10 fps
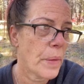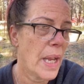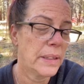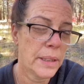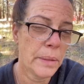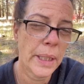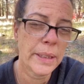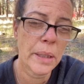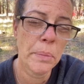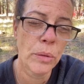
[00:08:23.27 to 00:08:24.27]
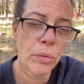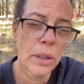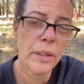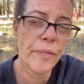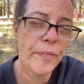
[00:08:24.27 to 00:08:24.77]
And some days can be
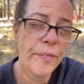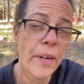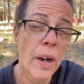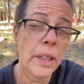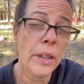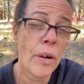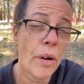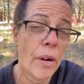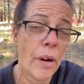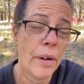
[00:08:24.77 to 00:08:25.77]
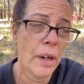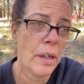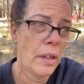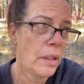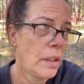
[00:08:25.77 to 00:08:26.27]
really fucking hard.
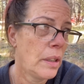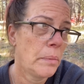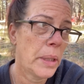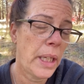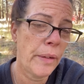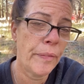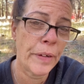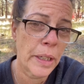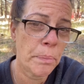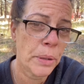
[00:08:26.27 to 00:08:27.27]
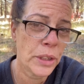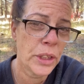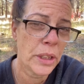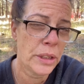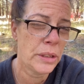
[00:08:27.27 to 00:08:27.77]
But keep fucking
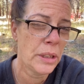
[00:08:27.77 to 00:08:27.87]
pushing because.